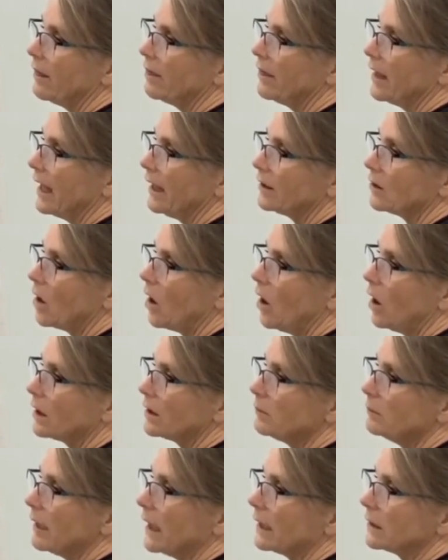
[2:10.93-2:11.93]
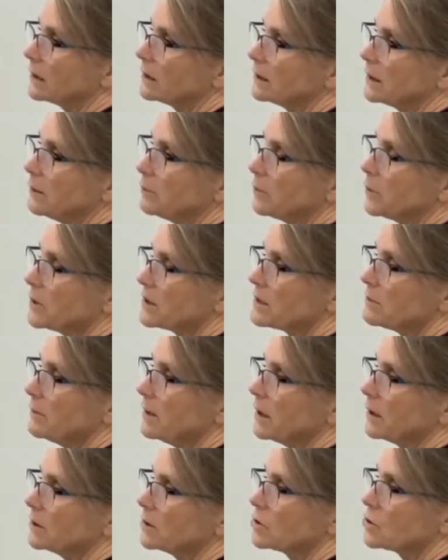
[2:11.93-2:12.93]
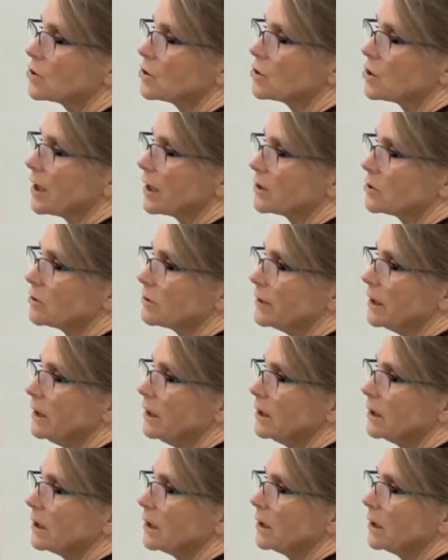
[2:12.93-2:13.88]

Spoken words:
That automatically puts me on the trajectory